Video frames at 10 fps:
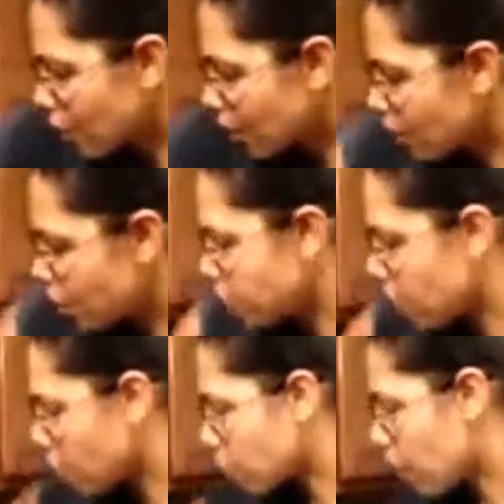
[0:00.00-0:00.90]
for it. It
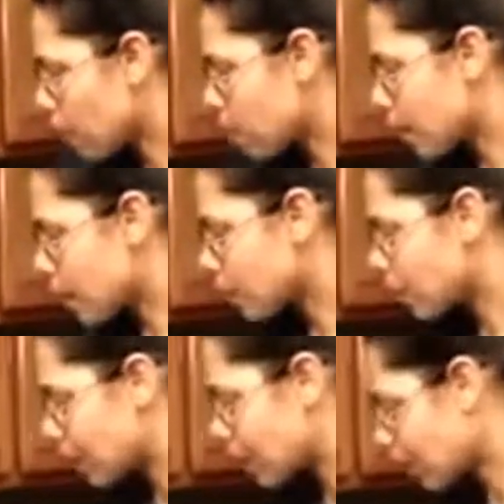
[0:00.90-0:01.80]
smells
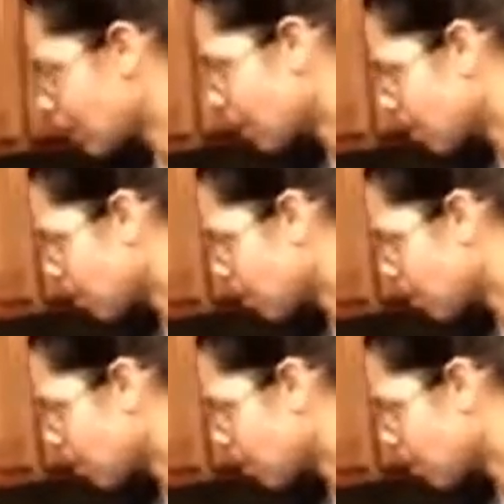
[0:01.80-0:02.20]
amazing.